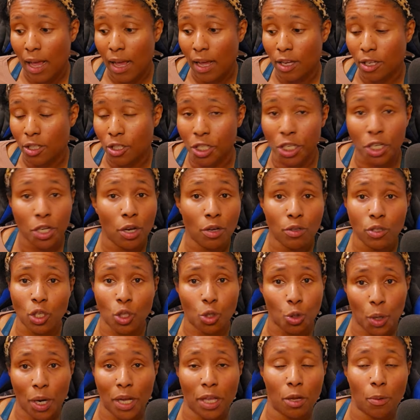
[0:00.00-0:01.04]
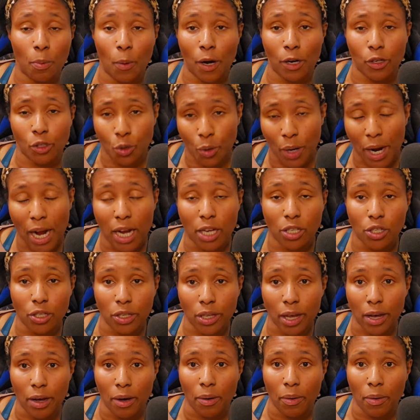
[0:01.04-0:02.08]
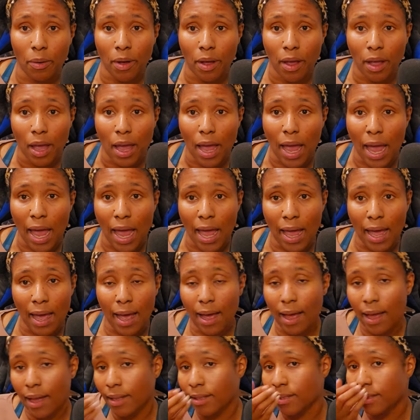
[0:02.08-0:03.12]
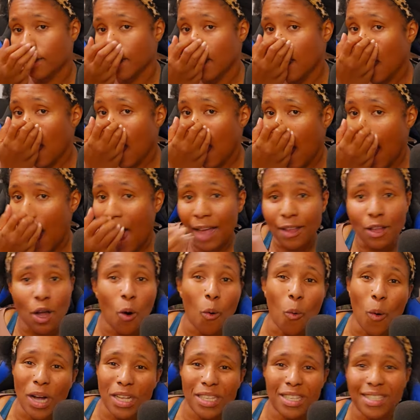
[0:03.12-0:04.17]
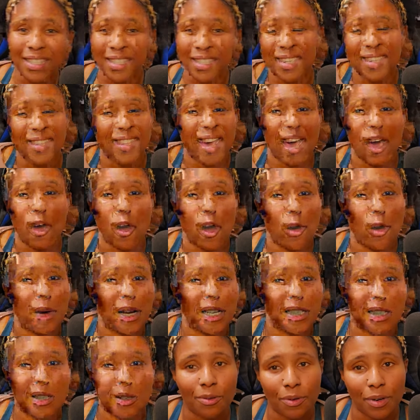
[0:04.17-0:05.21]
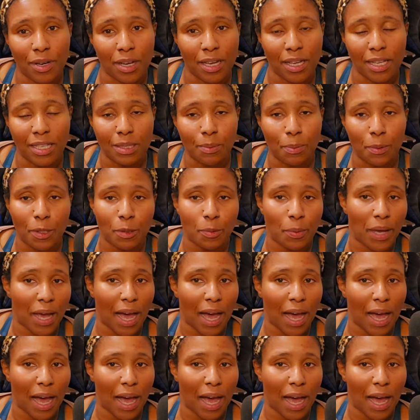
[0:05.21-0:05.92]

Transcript: she goes to trailer park trash low. And I don't want to see that on my screen. It's supposed to be a